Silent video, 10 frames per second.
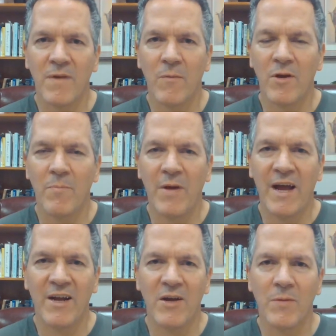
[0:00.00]
I want to
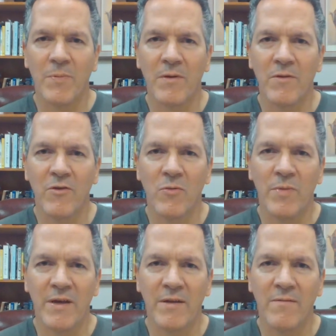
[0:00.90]
back up a little
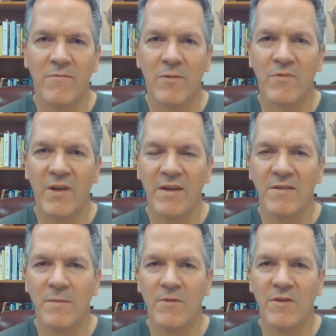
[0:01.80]
bit from 2
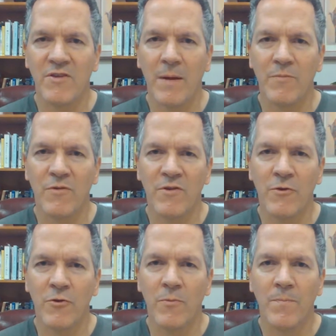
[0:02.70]
Timothy chapter
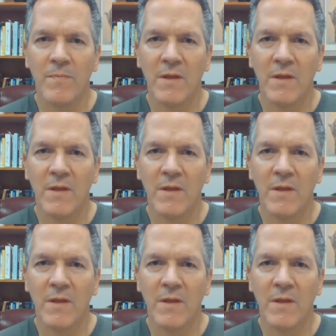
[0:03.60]
2